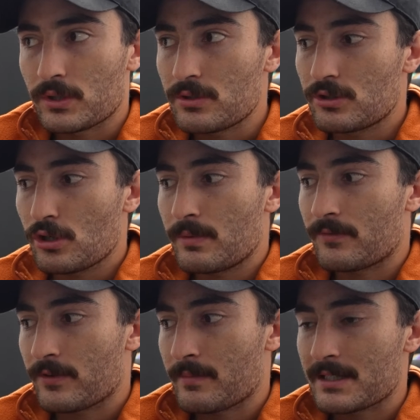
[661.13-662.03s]
YouTube
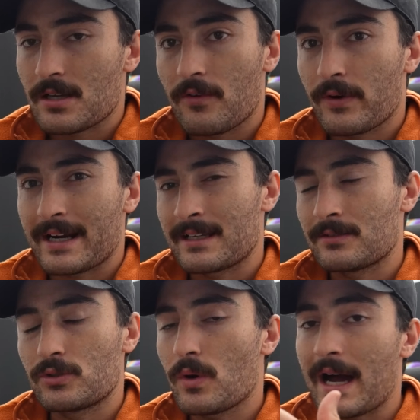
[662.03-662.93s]
and from my software. I
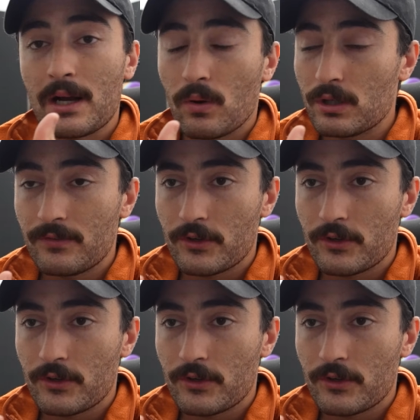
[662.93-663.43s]
can do a high quality